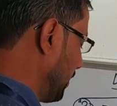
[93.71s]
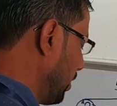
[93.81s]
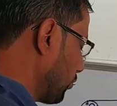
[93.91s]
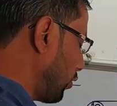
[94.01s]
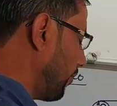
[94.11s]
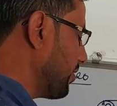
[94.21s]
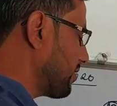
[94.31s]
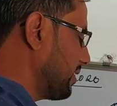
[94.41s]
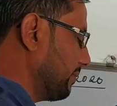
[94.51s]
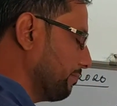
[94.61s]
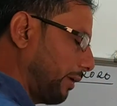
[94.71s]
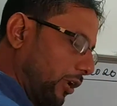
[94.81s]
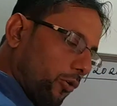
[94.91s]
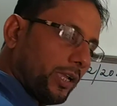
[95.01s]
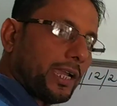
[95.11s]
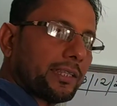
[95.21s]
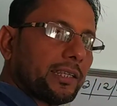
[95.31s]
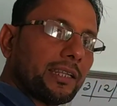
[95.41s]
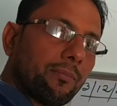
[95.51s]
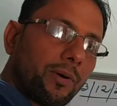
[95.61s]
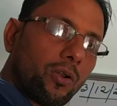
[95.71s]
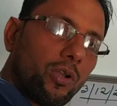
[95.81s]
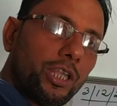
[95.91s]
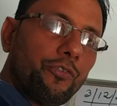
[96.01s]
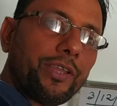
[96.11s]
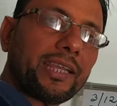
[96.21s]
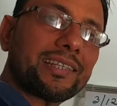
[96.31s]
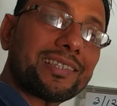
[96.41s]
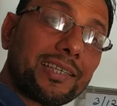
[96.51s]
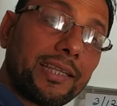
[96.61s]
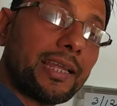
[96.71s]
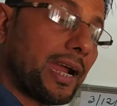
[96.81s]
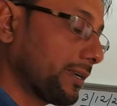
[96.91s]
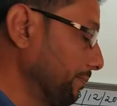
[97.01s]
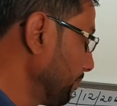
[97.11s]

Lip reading: So obviously, by looking at the number only, we can say that